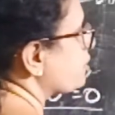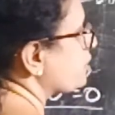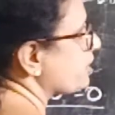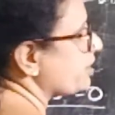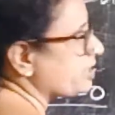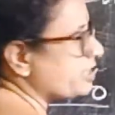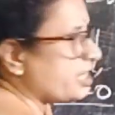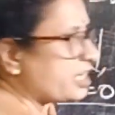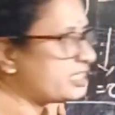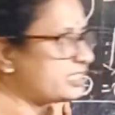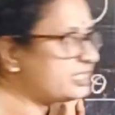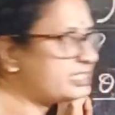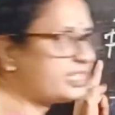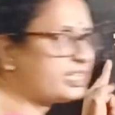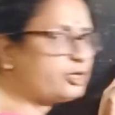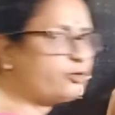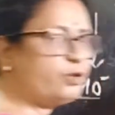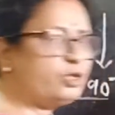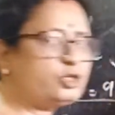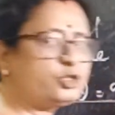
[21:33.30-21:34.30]
theta is
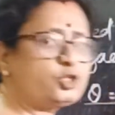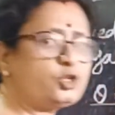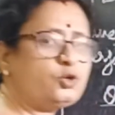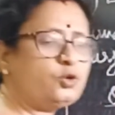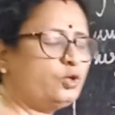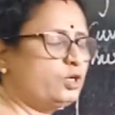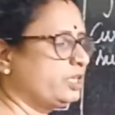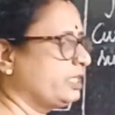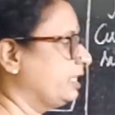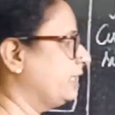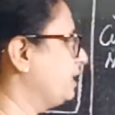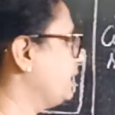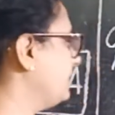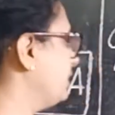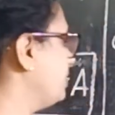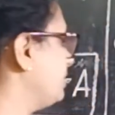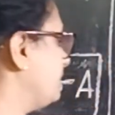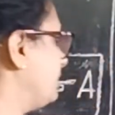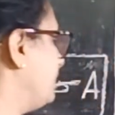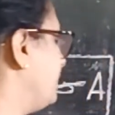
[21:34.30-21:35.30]
equal
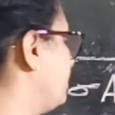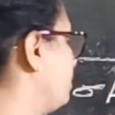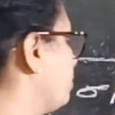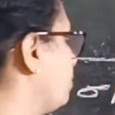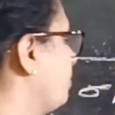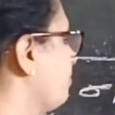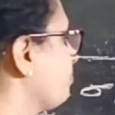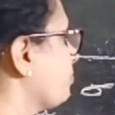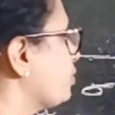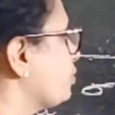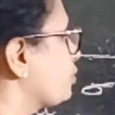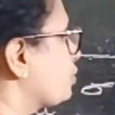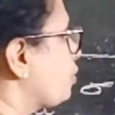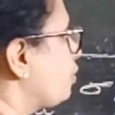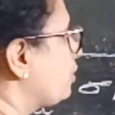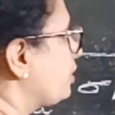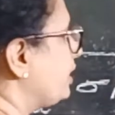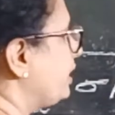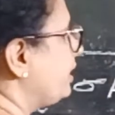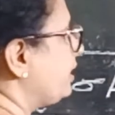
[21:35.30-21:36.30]
to 0.
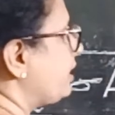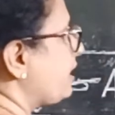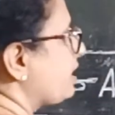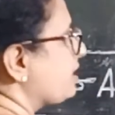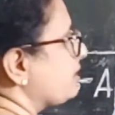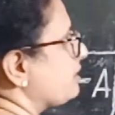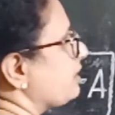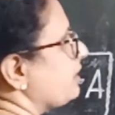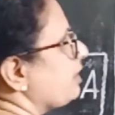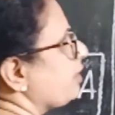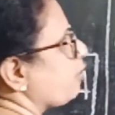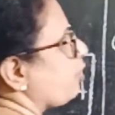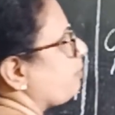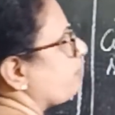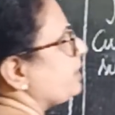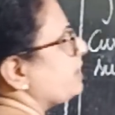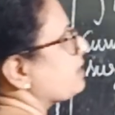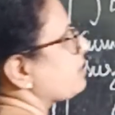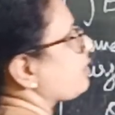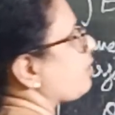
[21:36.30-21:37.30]
So, theta 0
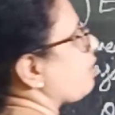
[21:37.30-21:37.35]
means